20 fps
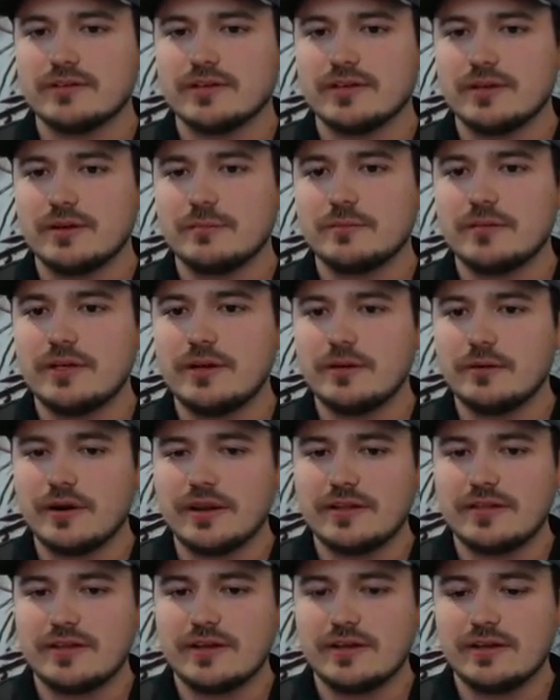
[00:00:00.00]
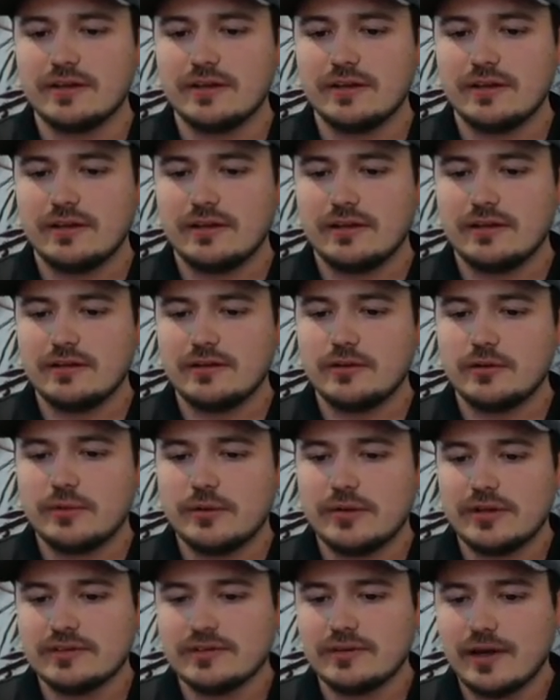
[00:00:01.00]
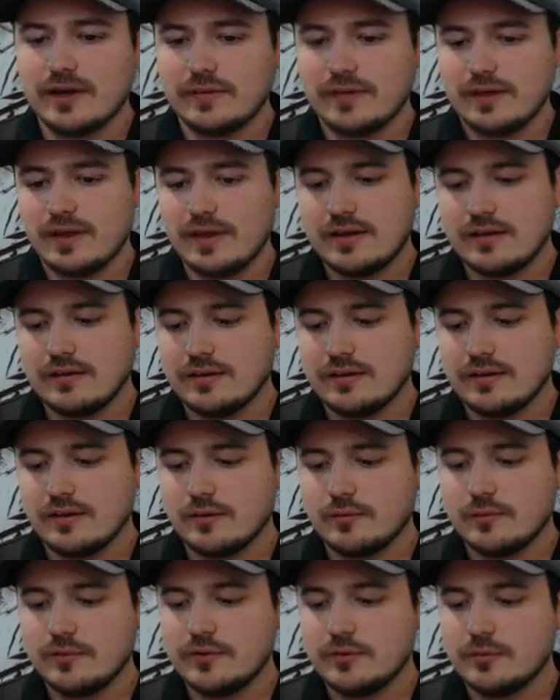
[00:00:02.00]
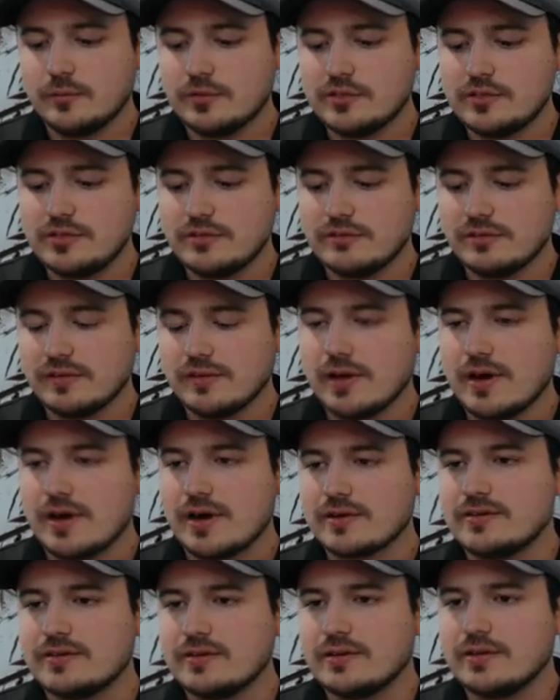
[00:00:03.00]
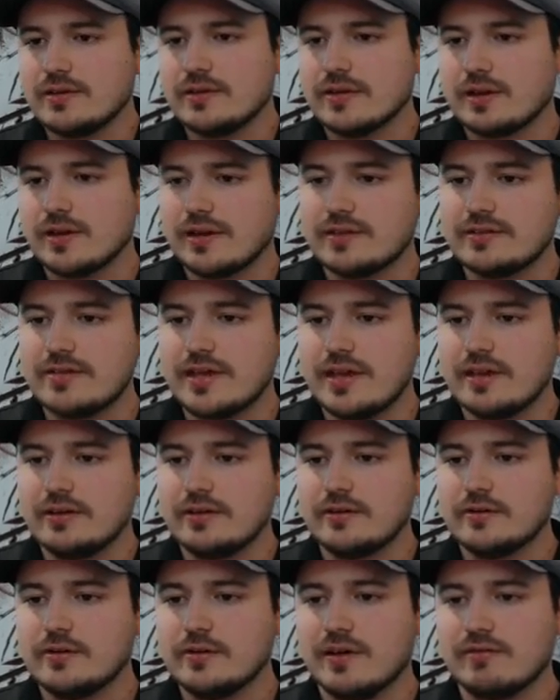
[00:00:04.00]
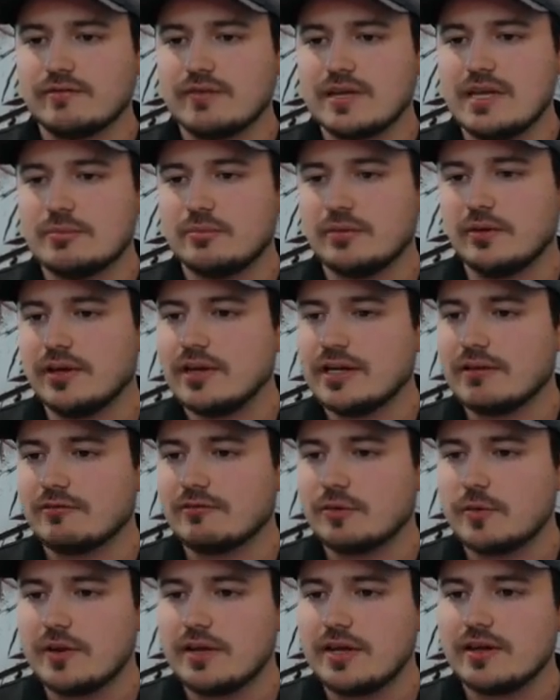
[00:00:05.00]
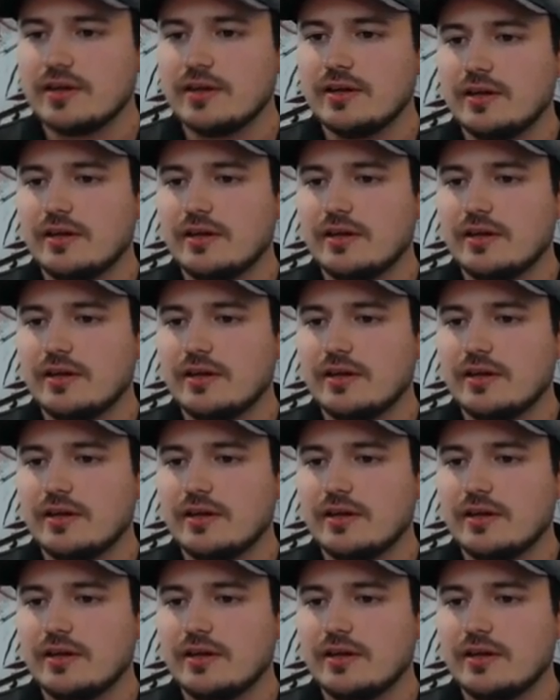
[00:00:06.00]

And I think, it's not like, once you've unlocked the content, you have to keep playing it every week.